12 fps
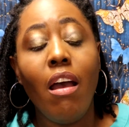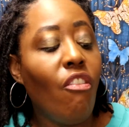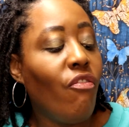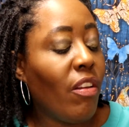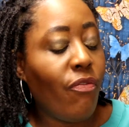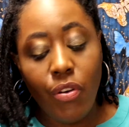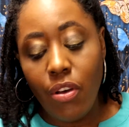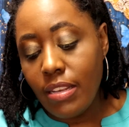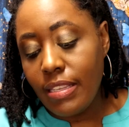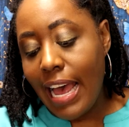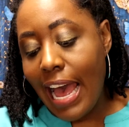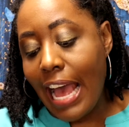For the full
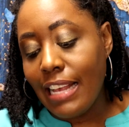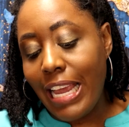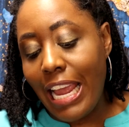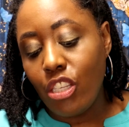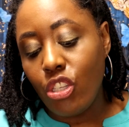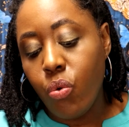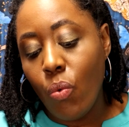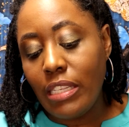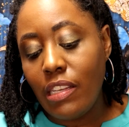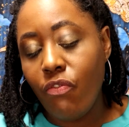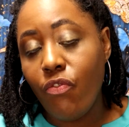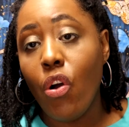size, it's
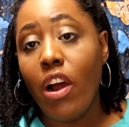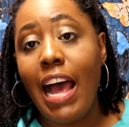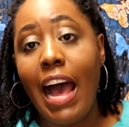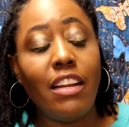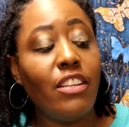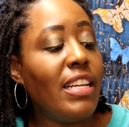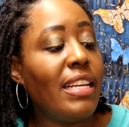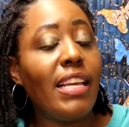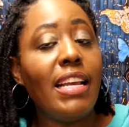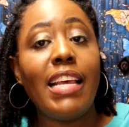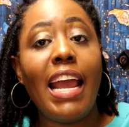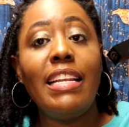$24. This
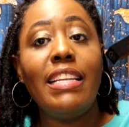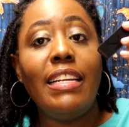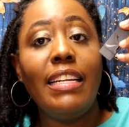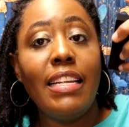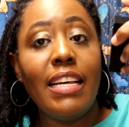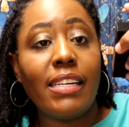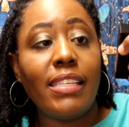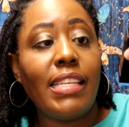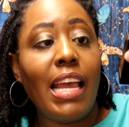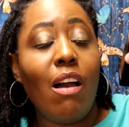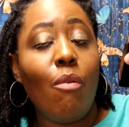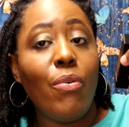is a deluxe
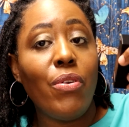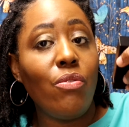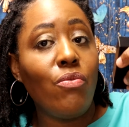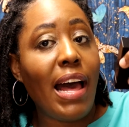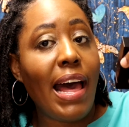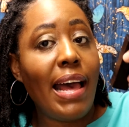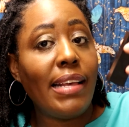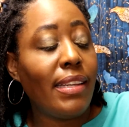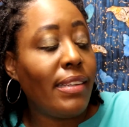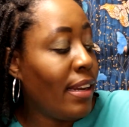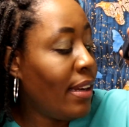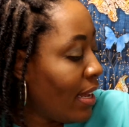sample, you guys, a
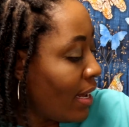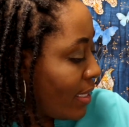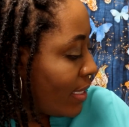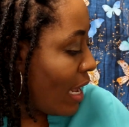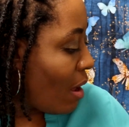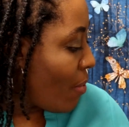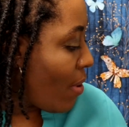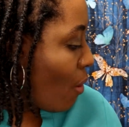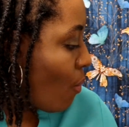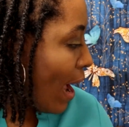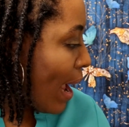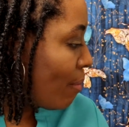deluxe sample,
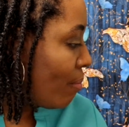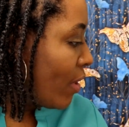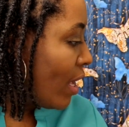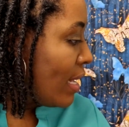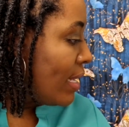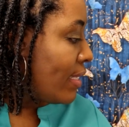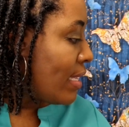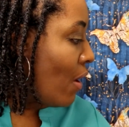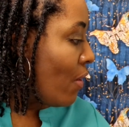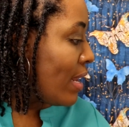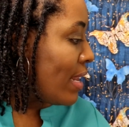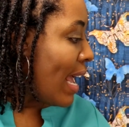all right?
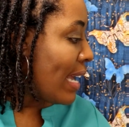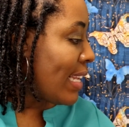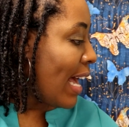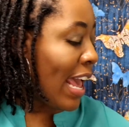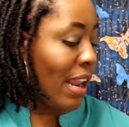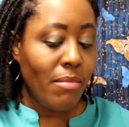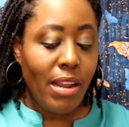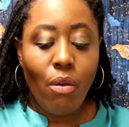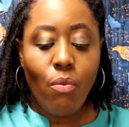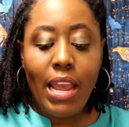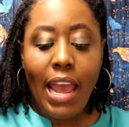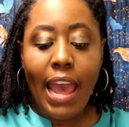So, the next item
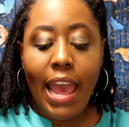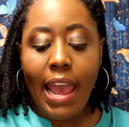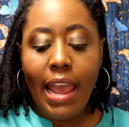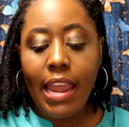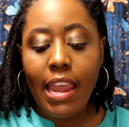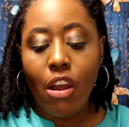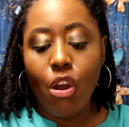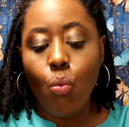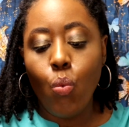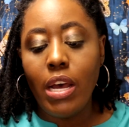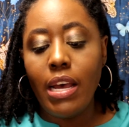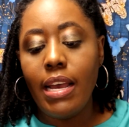that we had here
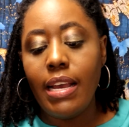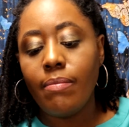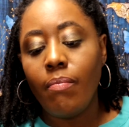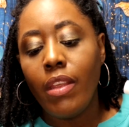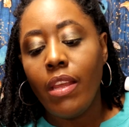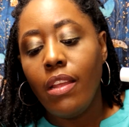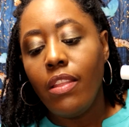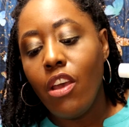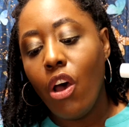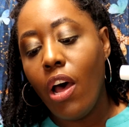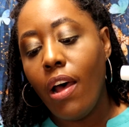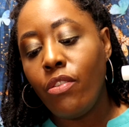was
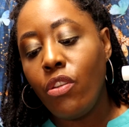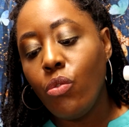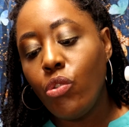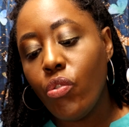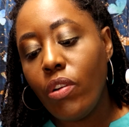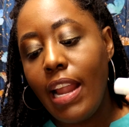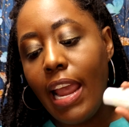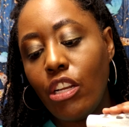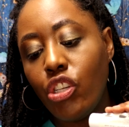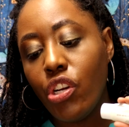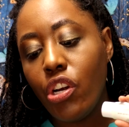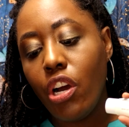the
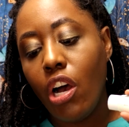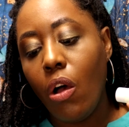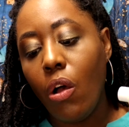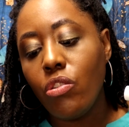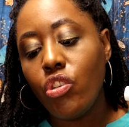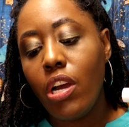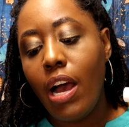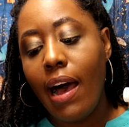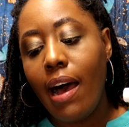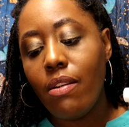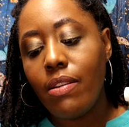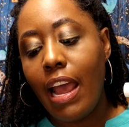Nutinature Ultra
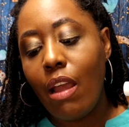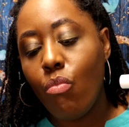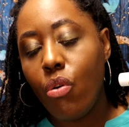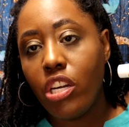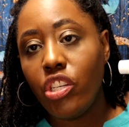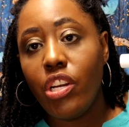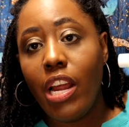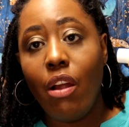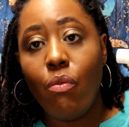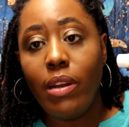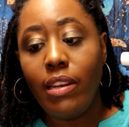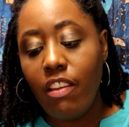All Night Moisture
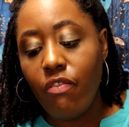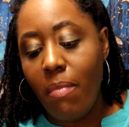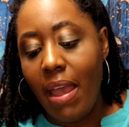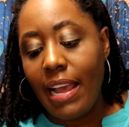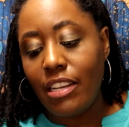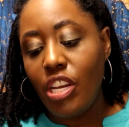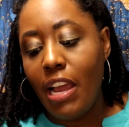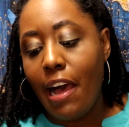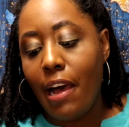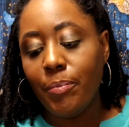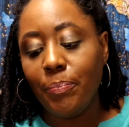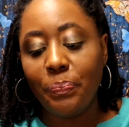and Relief Mask,
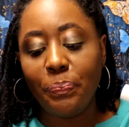y'all.